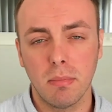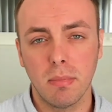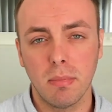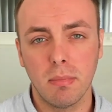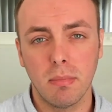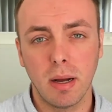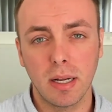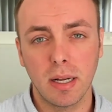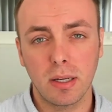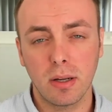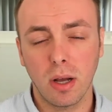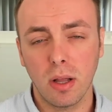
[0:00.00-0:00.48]

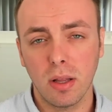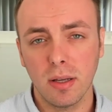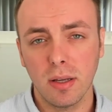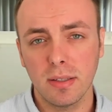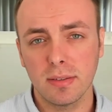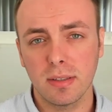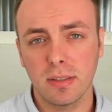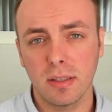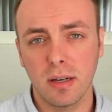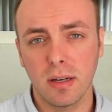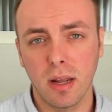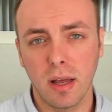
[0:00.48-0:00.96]
My
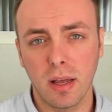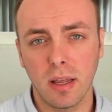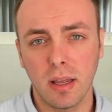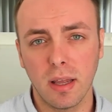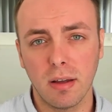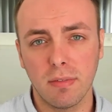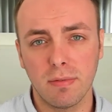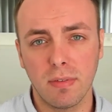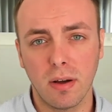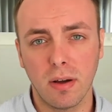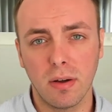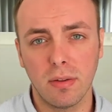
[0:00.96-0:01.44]
colleagues and I
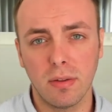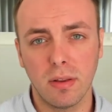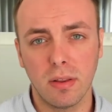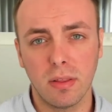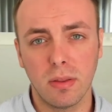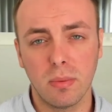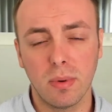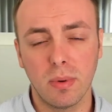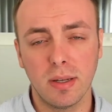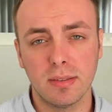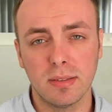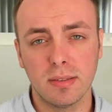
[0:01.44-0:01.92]
have found that
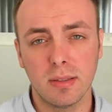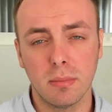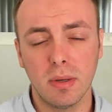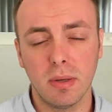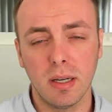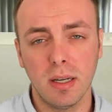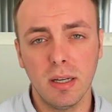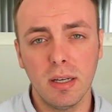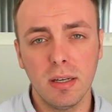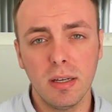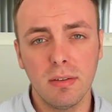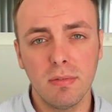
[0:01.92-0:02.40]
the way some
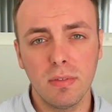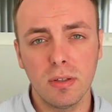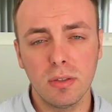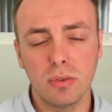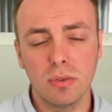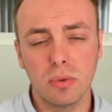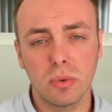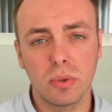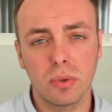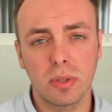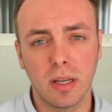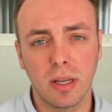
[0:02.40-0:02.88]

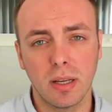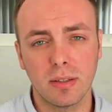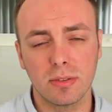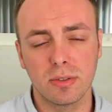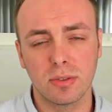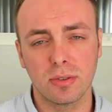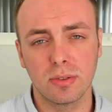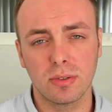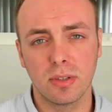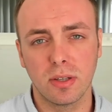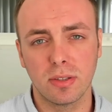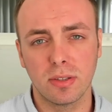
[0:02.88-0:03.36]
individual
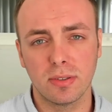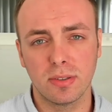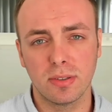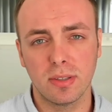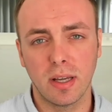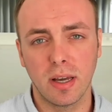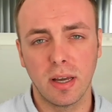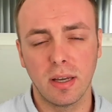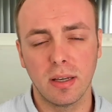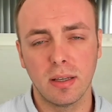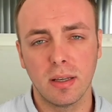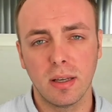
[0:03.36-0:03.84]
cancer cells
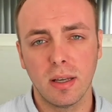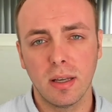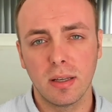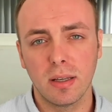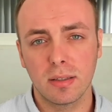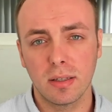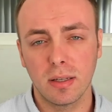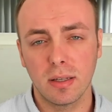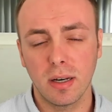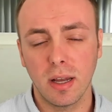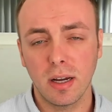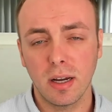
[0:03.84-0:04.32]
die
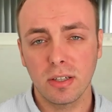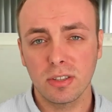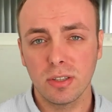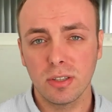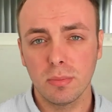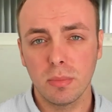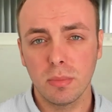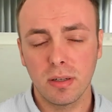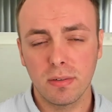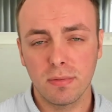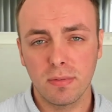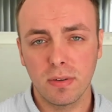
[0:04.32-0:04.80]
can
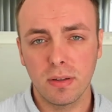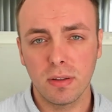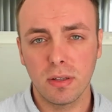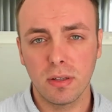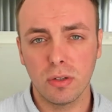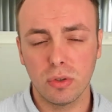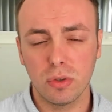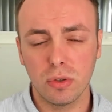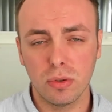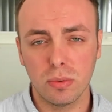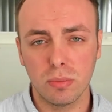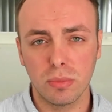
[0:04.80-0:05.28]
actually benefit
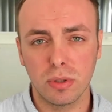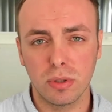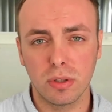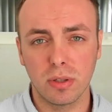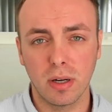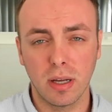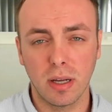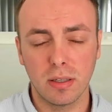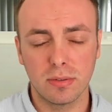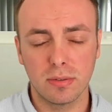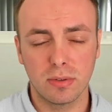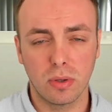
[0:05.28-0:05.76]
the
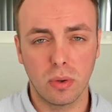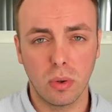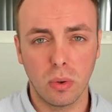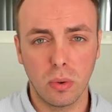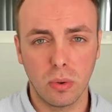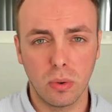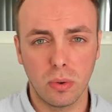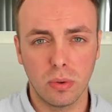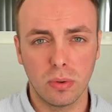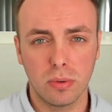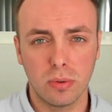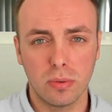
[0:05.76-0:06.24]
tumor as a
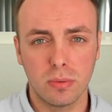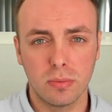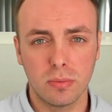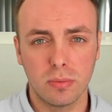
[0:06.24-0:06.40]
whole.